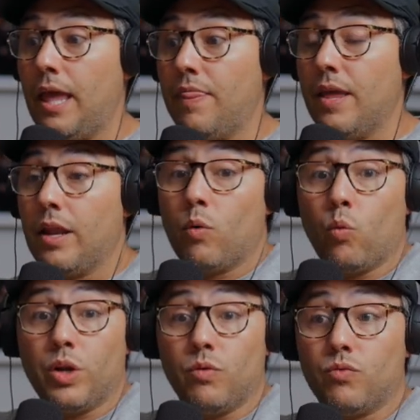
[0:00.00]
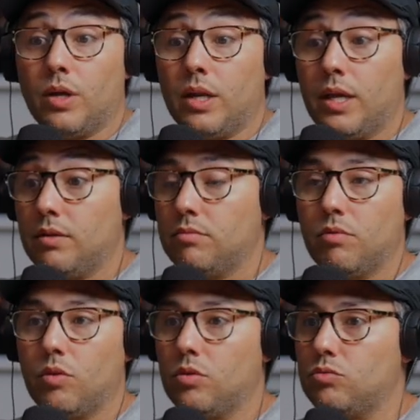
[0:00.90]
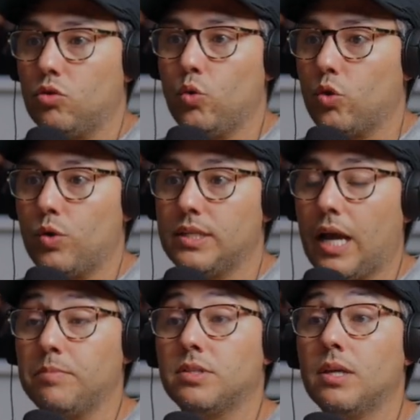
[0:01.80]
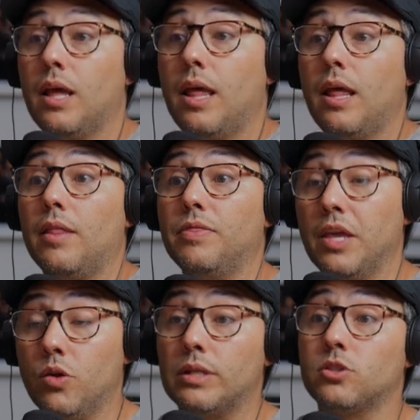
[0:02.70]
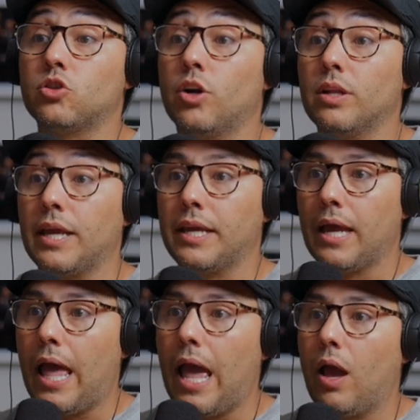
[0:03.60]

And then when you've done it two, three times, then you can start like